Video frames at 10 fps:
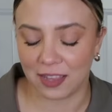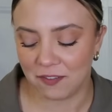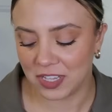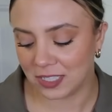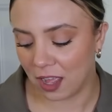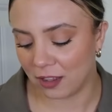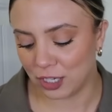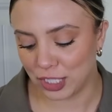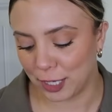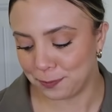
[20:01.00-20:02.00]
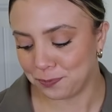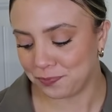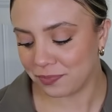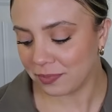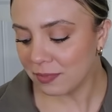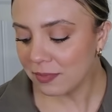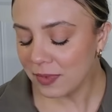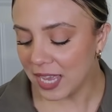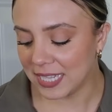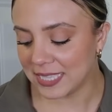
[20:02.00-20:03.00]
I love this color. So
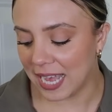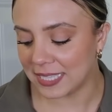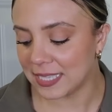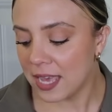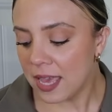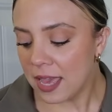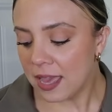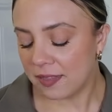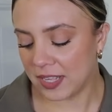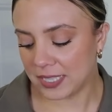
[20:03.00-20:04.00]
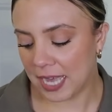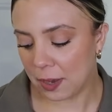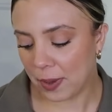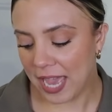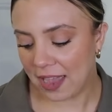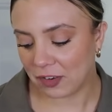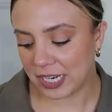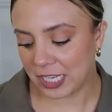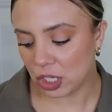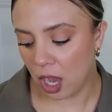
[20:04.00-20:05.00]
it says, this lightweight
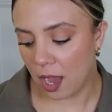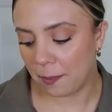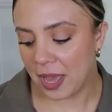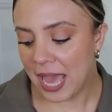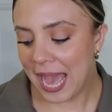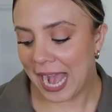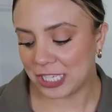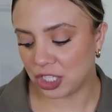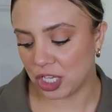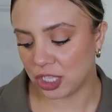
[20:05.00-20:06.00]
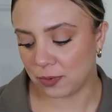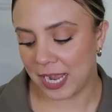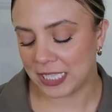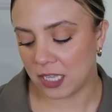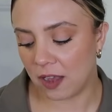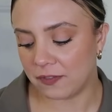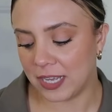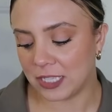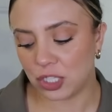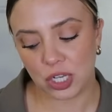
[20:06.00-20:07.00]
everyday top has just the right
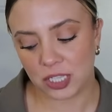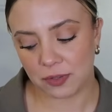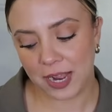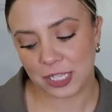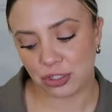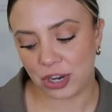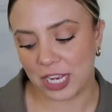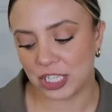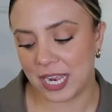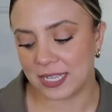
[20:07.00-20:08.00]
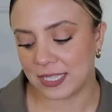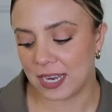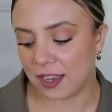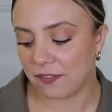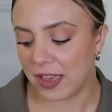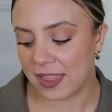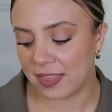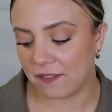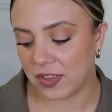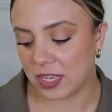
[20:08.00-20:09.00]
softness, just the right stretch, and a snug
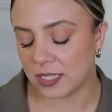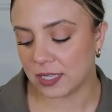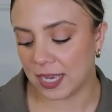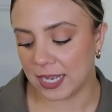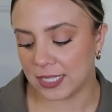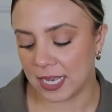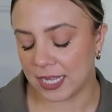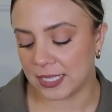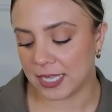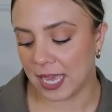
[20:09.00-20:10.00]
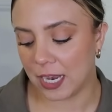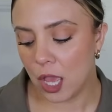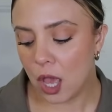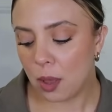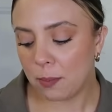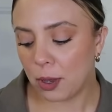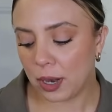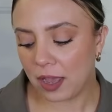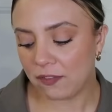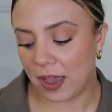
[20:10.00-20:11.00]
fit that feels like a second skin.
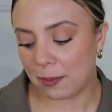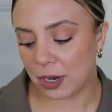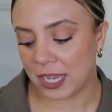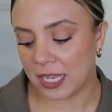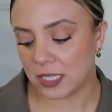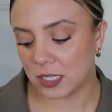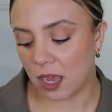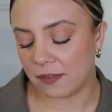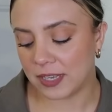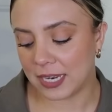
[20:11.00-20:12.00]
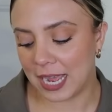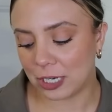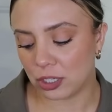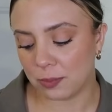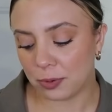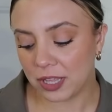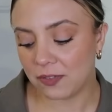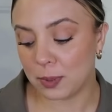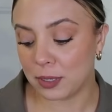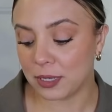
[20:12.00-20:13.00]
Modal fabric is soft and naturally
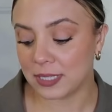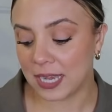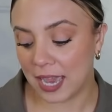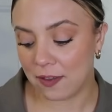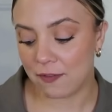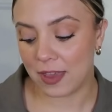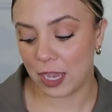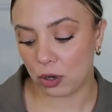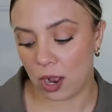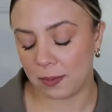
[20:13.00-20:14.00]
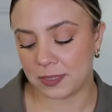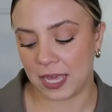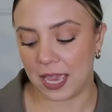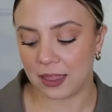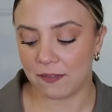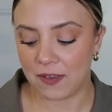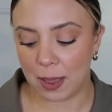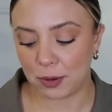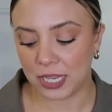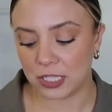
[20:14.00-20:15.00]
breathable, tight fit, cropped length.
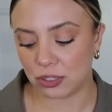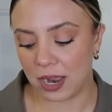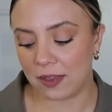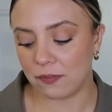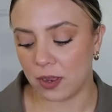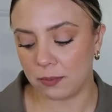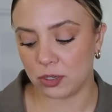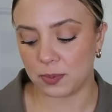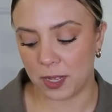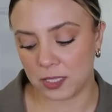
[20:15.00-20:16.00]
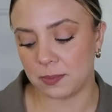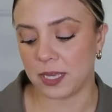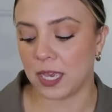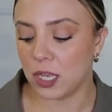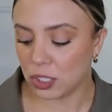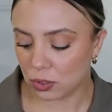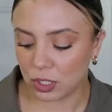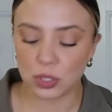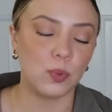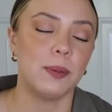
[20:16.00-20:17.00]
Fabric is derived from responsibly
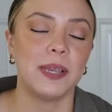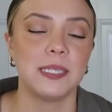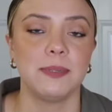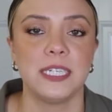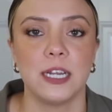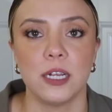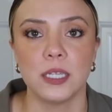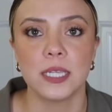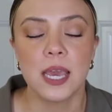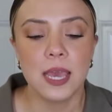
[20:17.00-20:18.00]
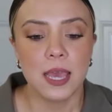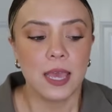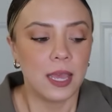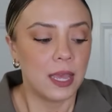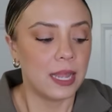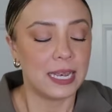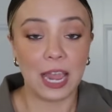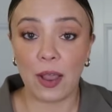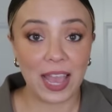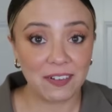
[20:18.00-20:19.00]
sourced wood-based materials.
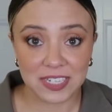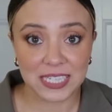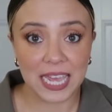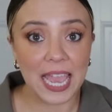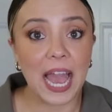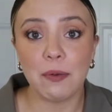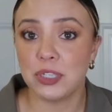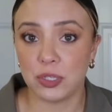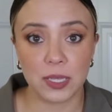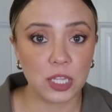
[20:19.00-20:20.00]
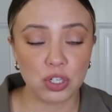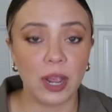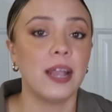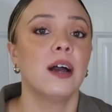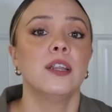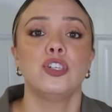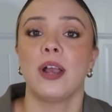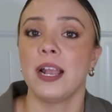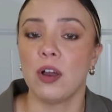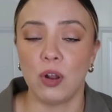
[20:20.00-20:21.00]
Now I have to say, I was doing the try on,
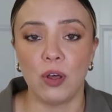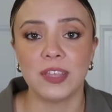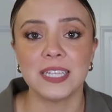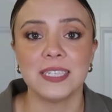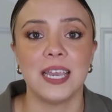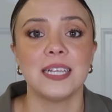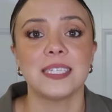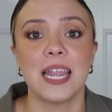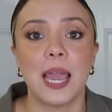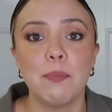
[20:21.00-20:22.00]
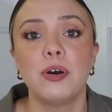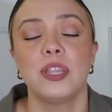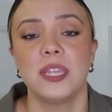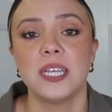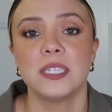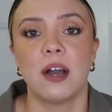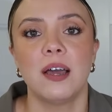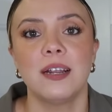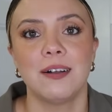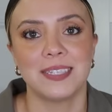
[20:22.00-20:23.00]
trying on all these things, and I put this
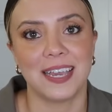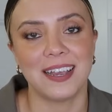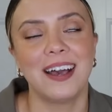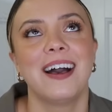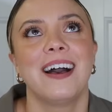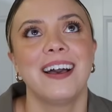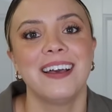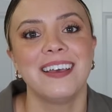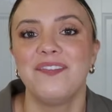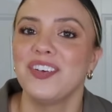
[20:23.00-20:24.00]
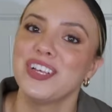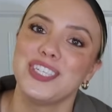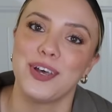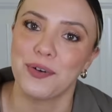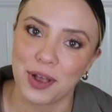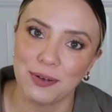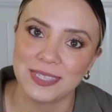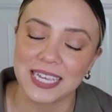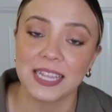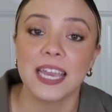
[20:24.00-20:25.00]
on and I was like, ah, feels so
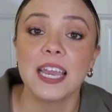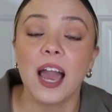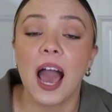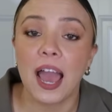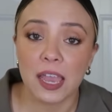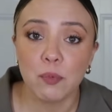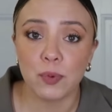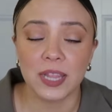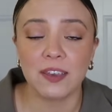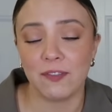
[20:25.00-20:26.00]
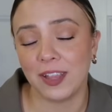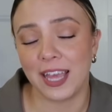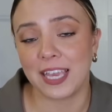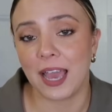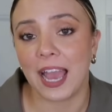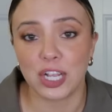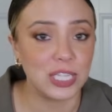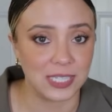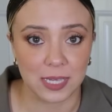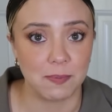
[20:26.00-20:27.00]
cozy. Like, I really feel like I
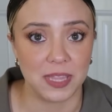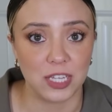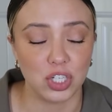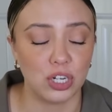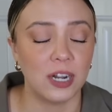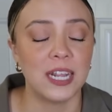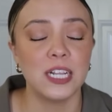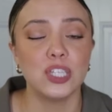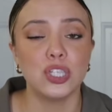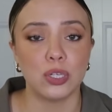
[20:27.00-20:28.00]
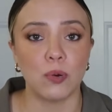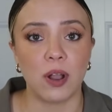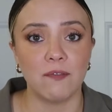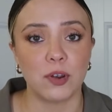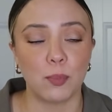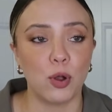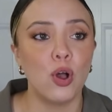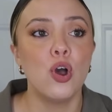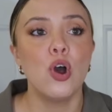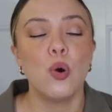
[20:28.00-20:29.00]
could sleep in this shirt. It is so
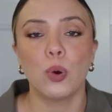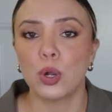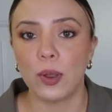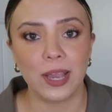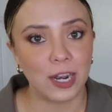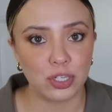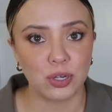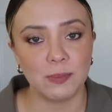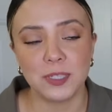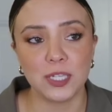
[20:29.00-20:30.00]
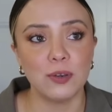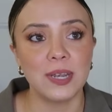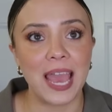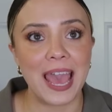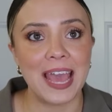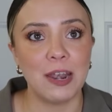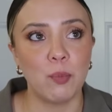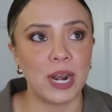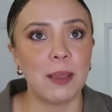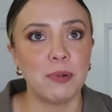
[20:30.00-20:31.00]
comfortable. We're going on a trip soon,
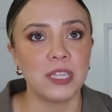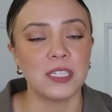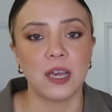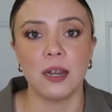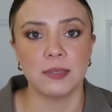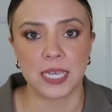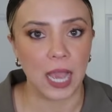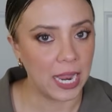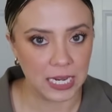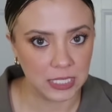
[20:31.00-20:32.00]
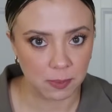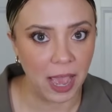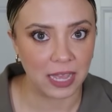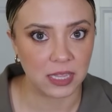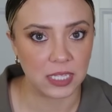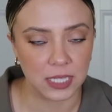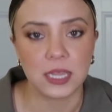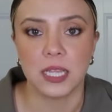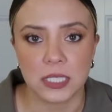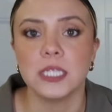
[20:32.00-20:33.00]
and when I put this on, I was like, I need to pack this.
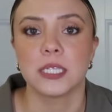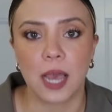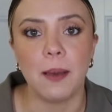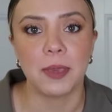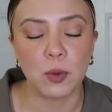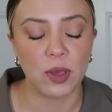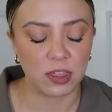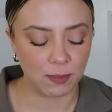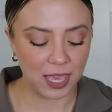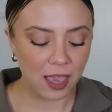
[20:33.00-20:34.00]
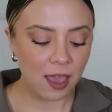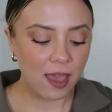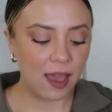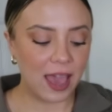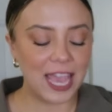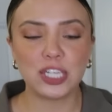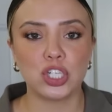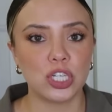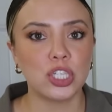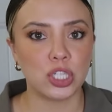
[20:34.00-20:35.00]
Like, this is coming with me.
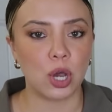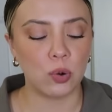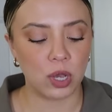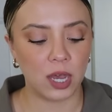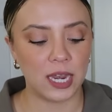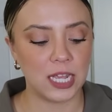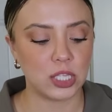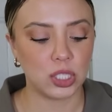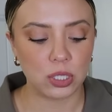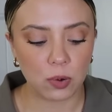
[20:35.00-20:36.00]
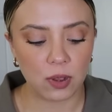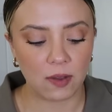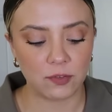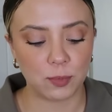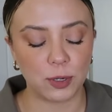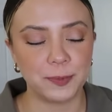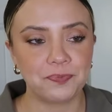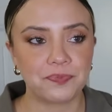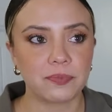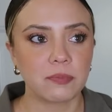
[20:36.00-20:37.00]
It's just so good. It's so comfortable.